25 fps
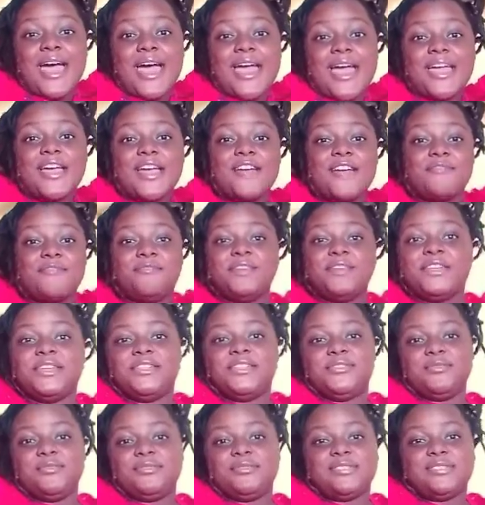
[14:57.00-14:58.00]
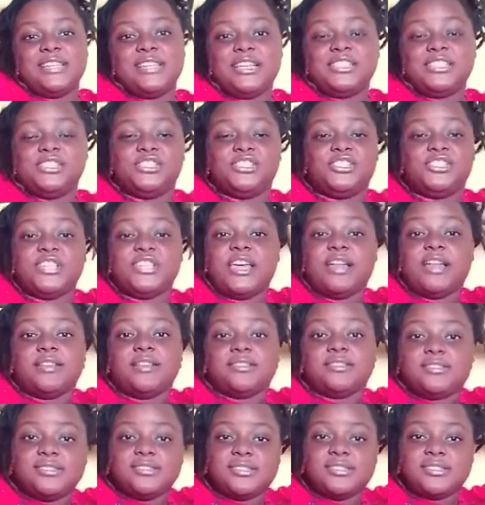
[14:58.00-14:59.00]
I have been using gel
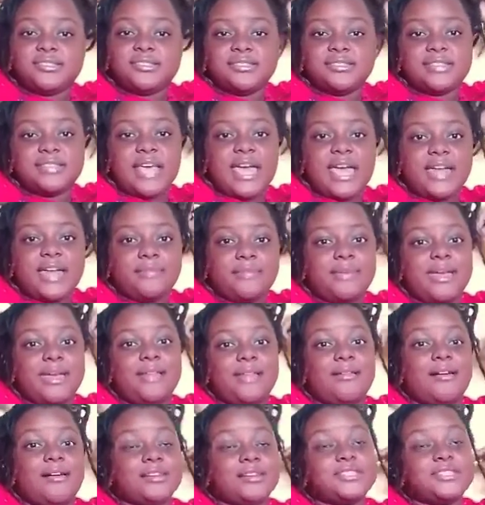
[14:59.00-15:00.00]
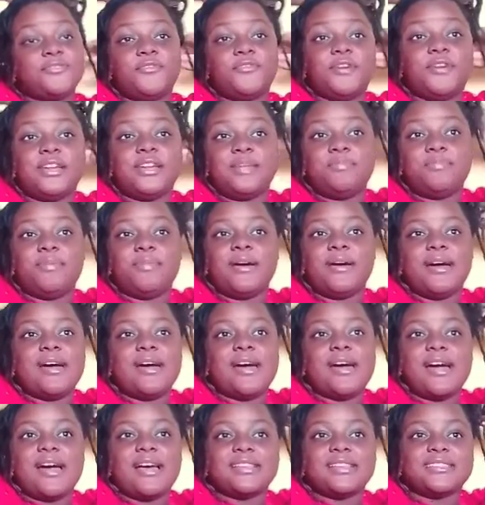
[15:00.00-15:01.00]
to style my locks for the
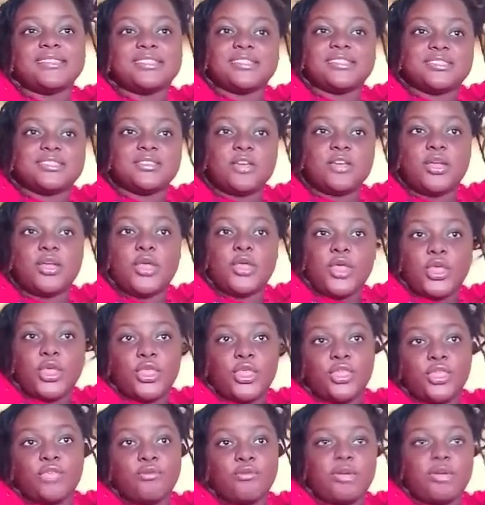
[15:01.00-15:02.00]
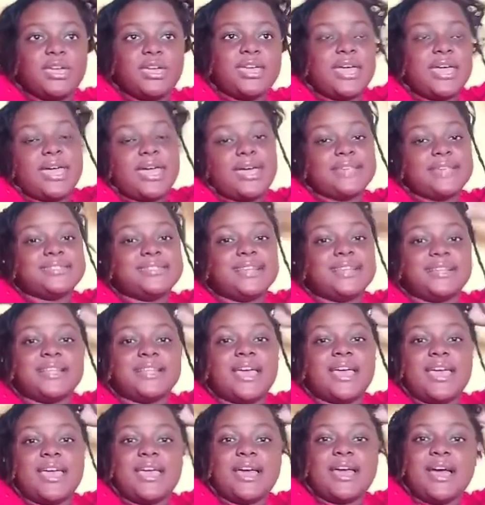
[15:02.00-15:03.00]
past 3 years that
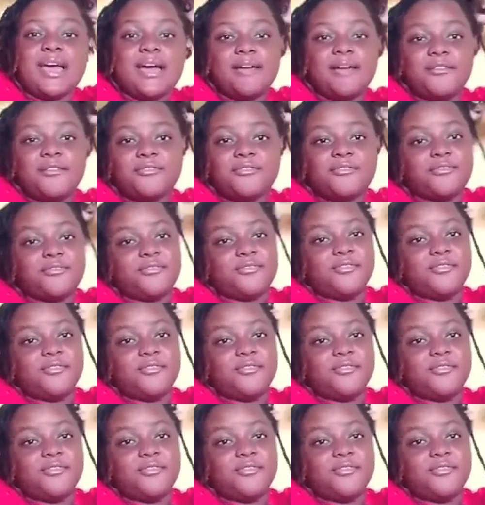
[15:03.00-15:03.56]
I have